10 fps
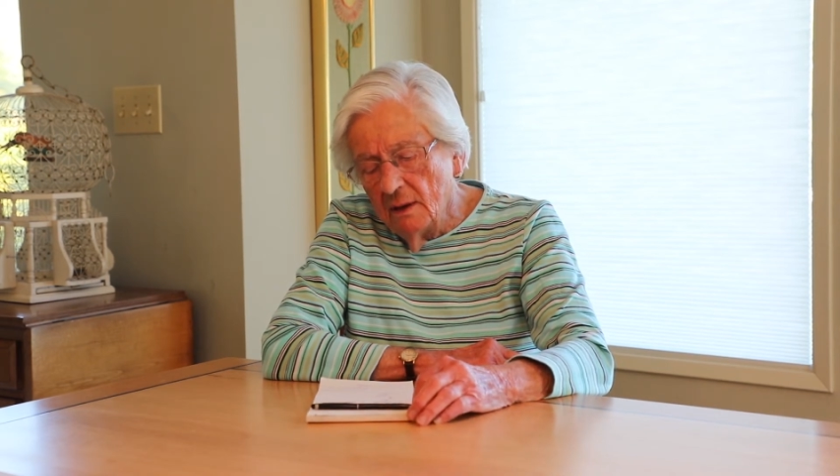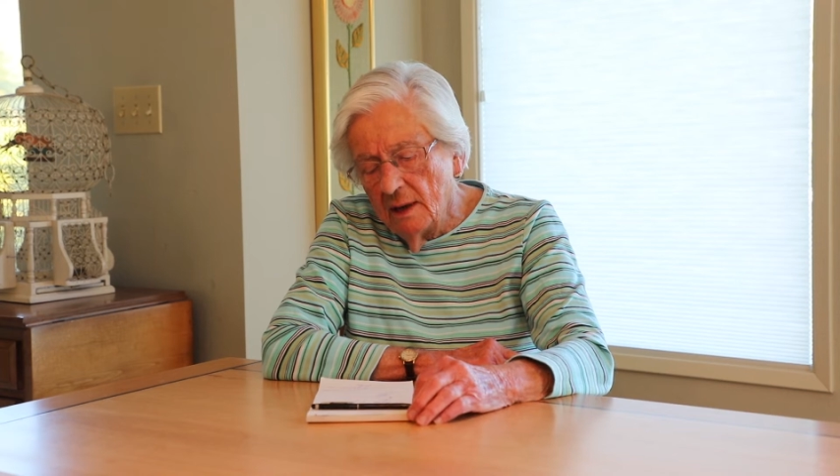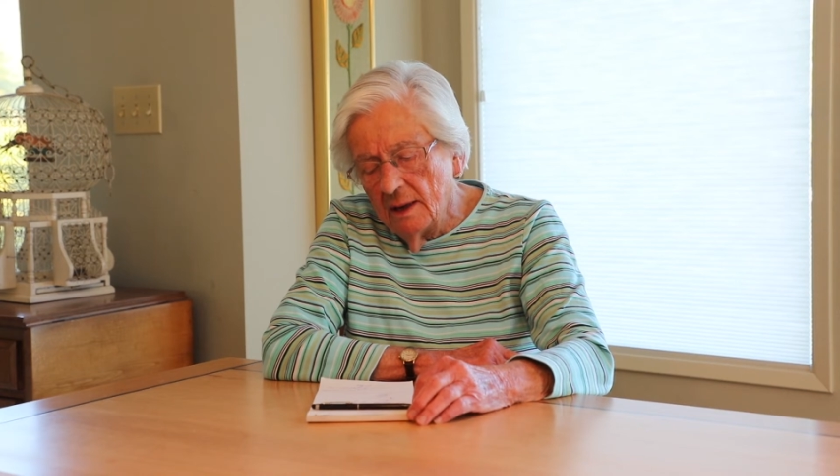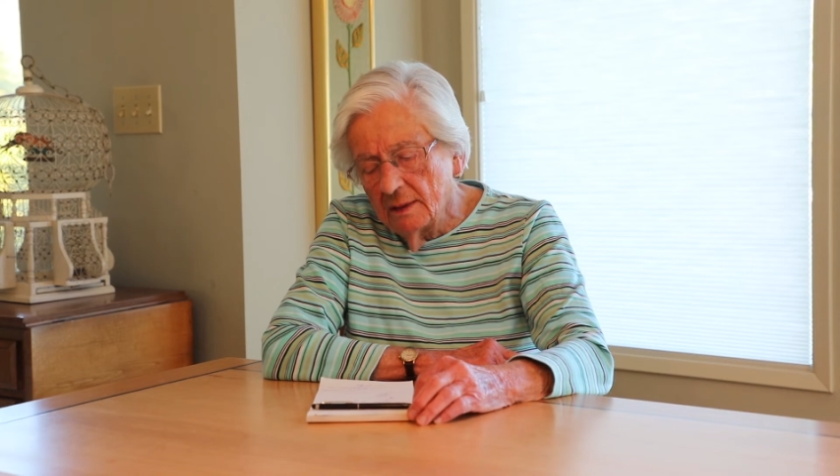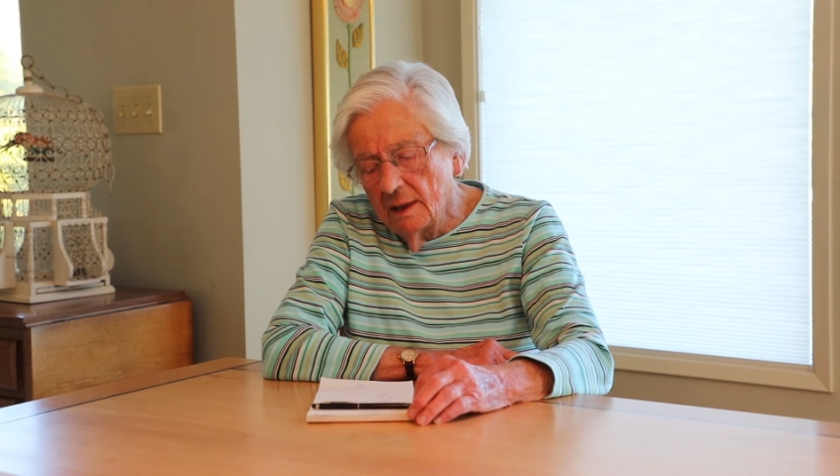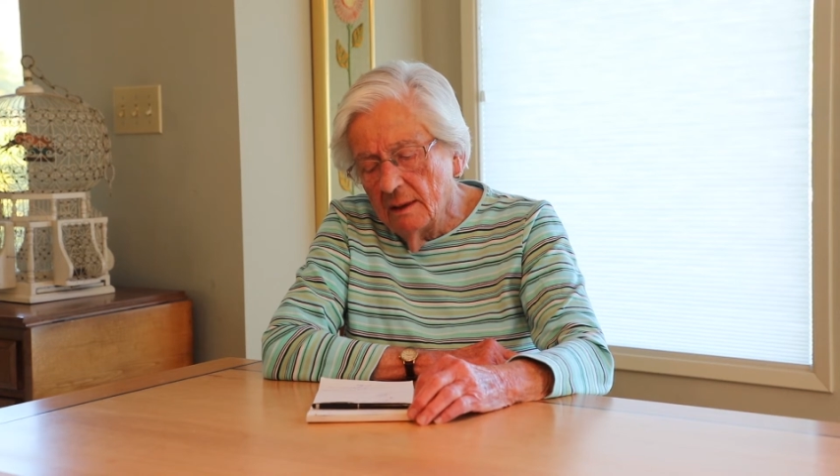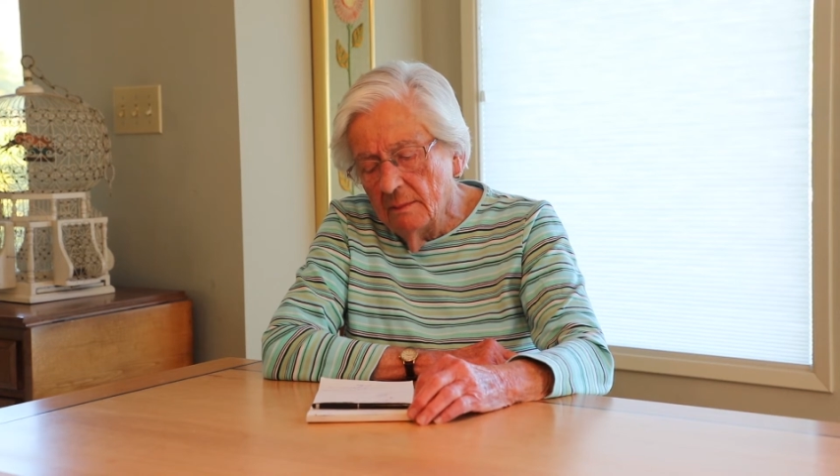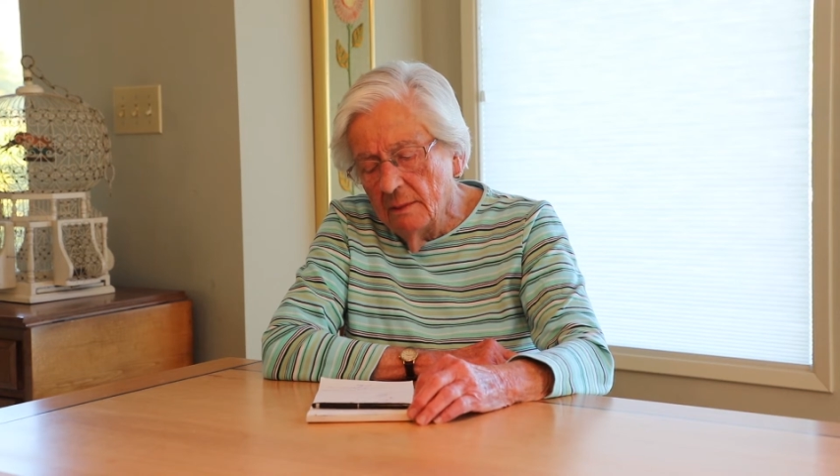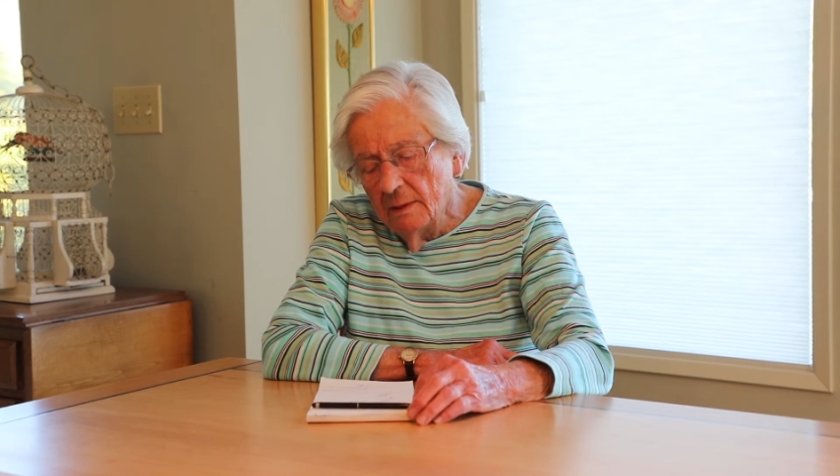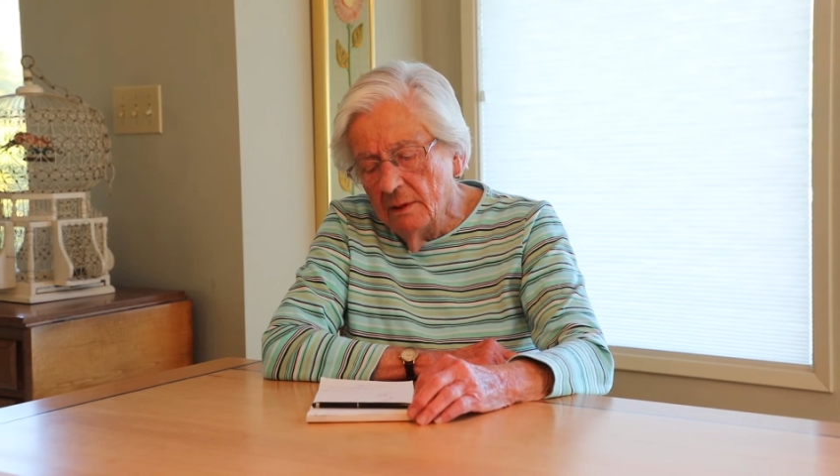as
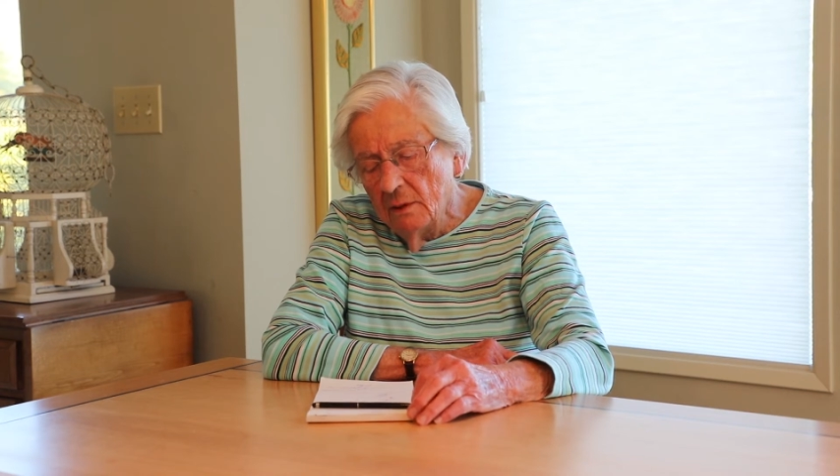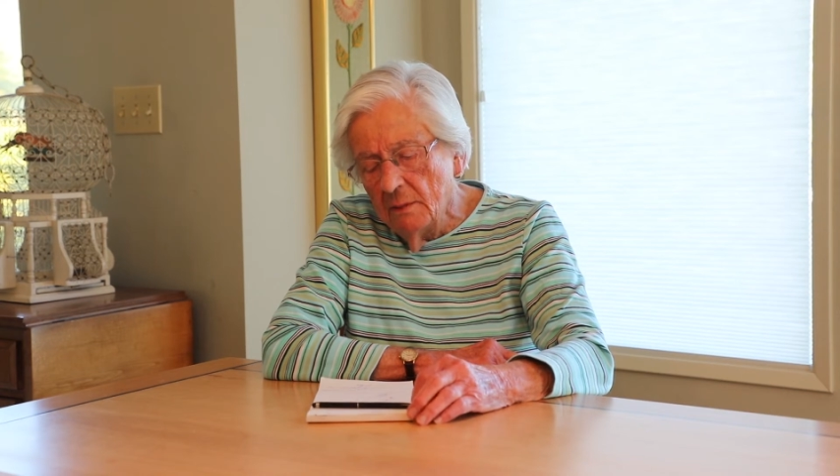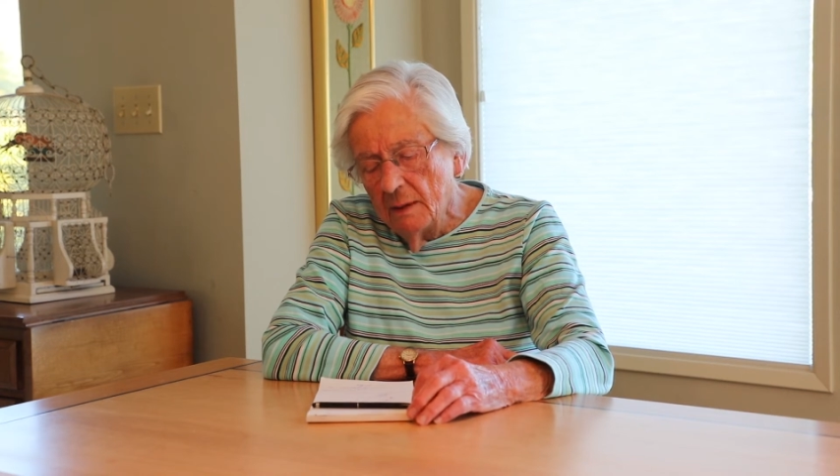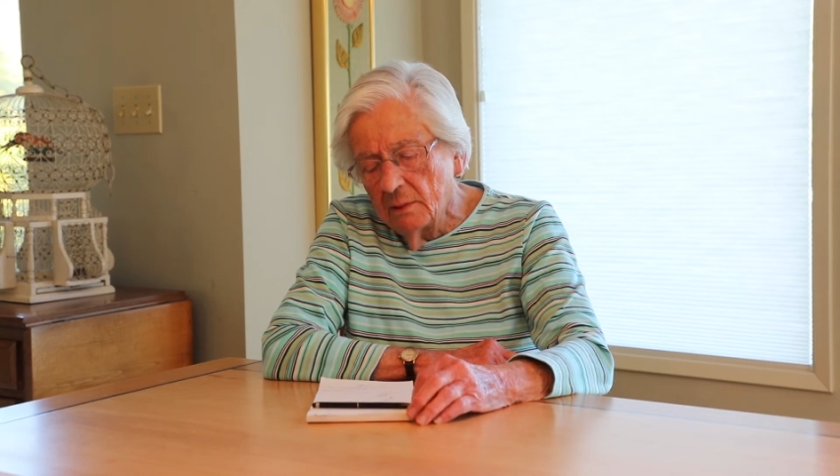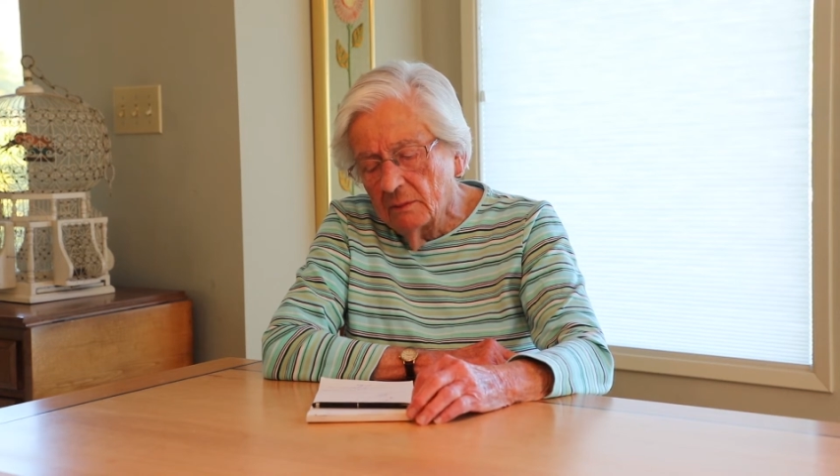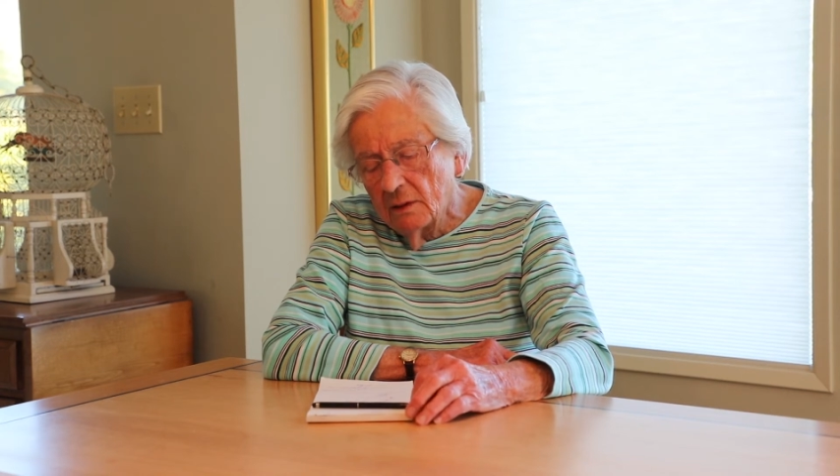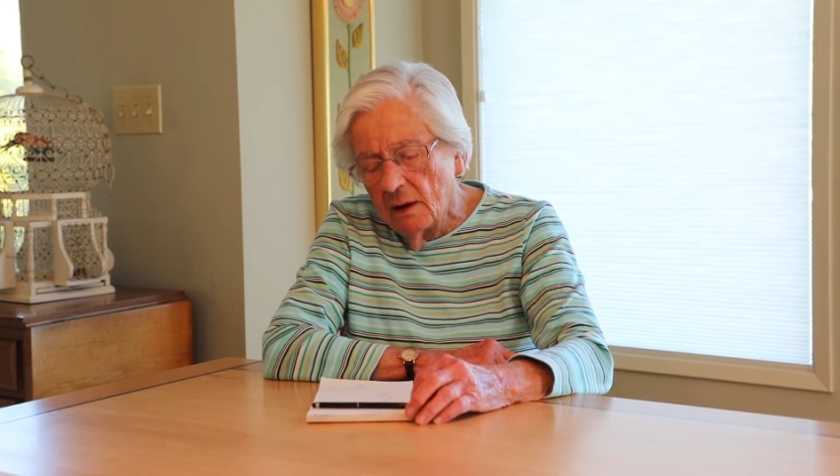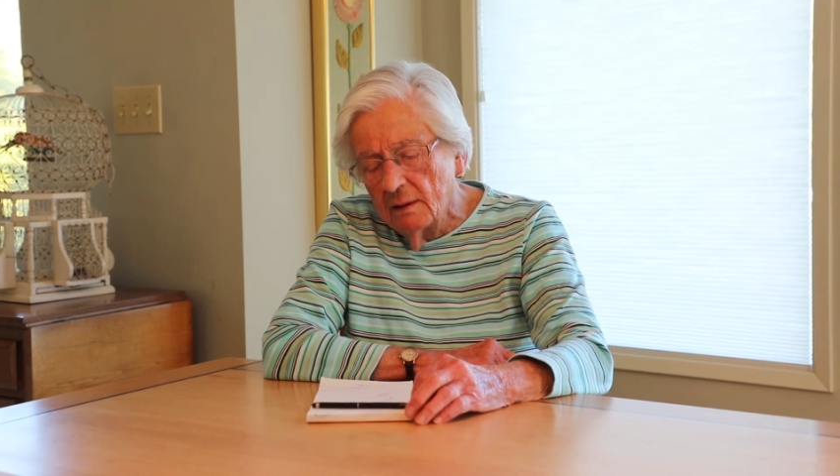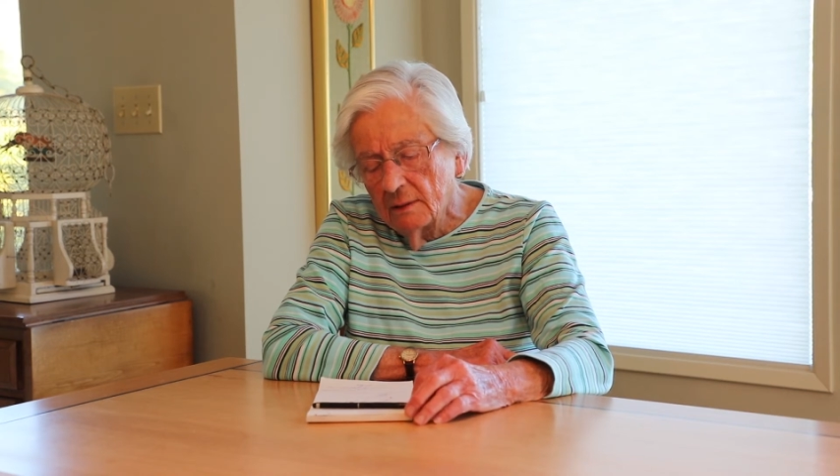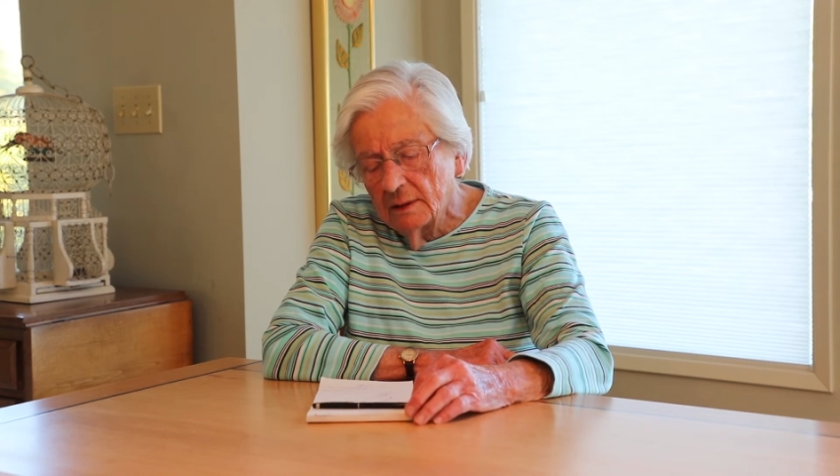a new member of
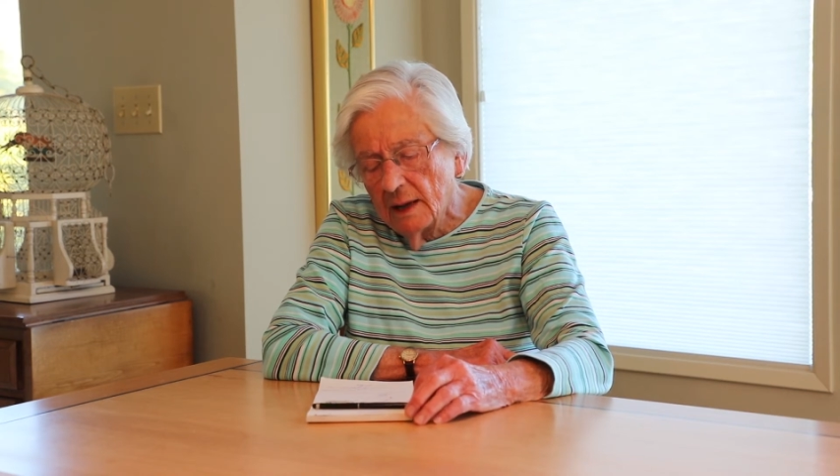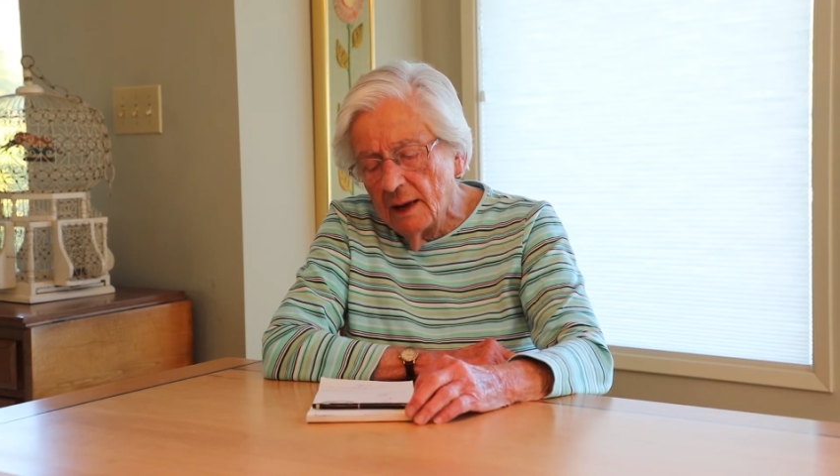Congress,